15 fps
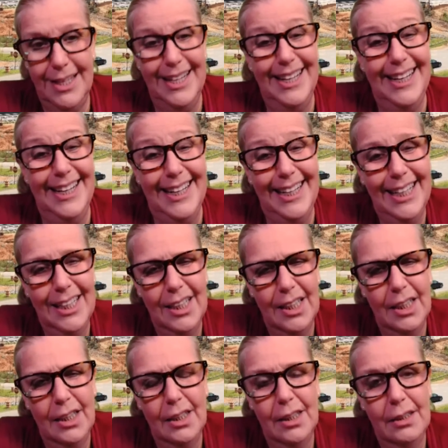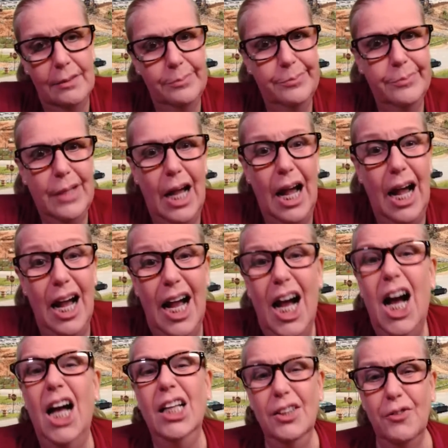
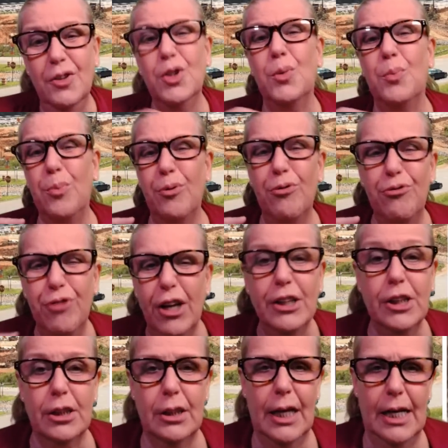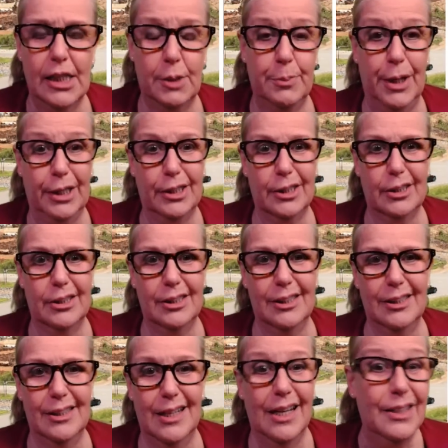I live with a professional aspect.
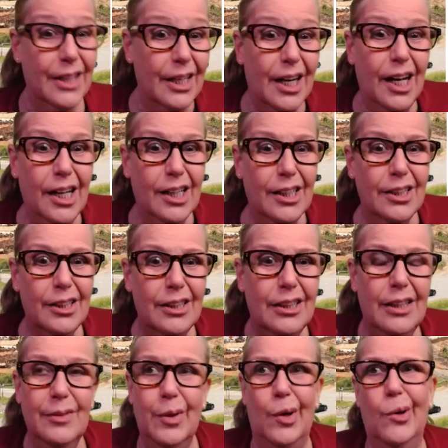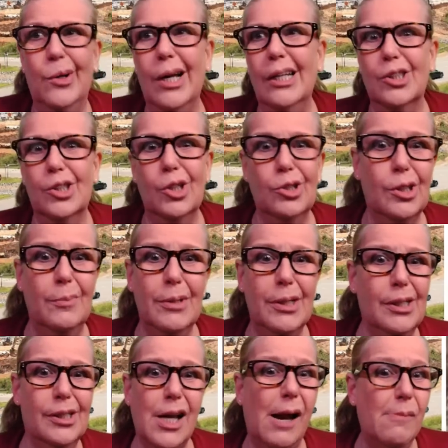And then I, you know, okay, so somebody
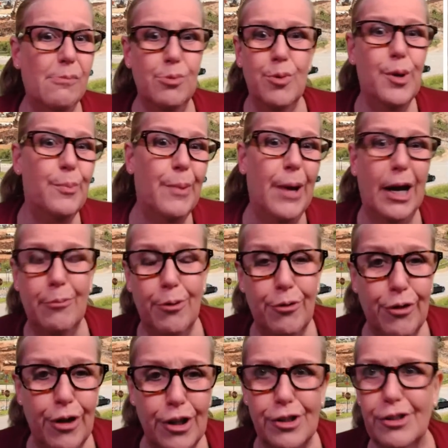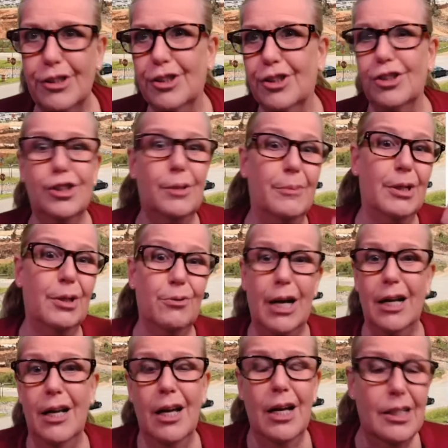stabs me in the back professionally. So somebody ra-
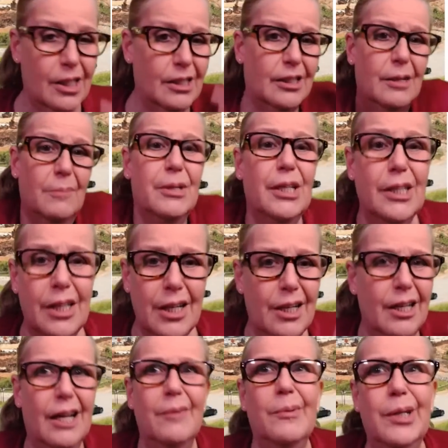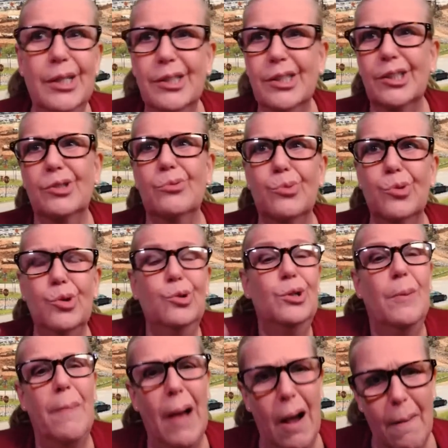says something, I mean, just rude
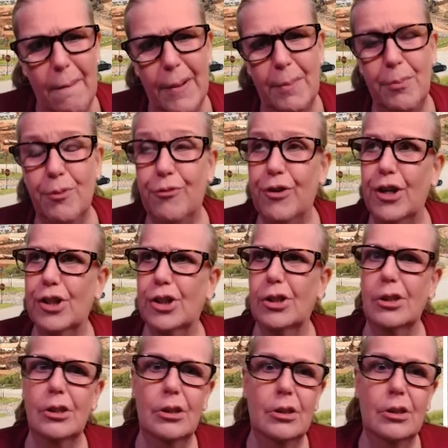about me professionally.